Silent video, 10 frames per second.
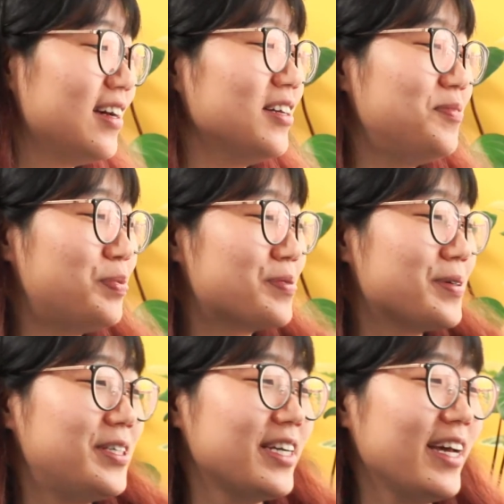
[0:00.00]
a
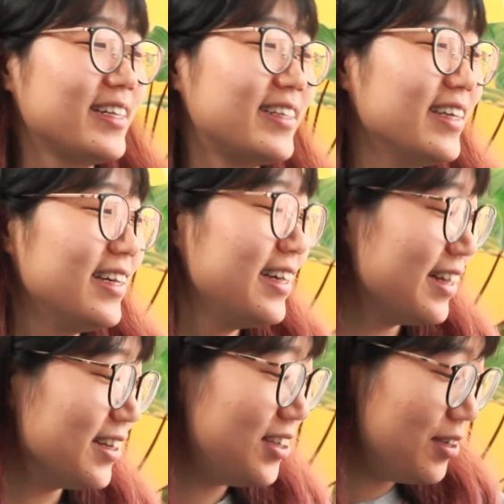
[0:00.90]

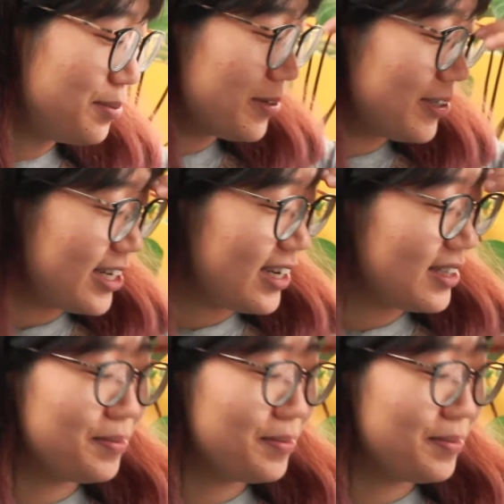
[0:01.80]
new project.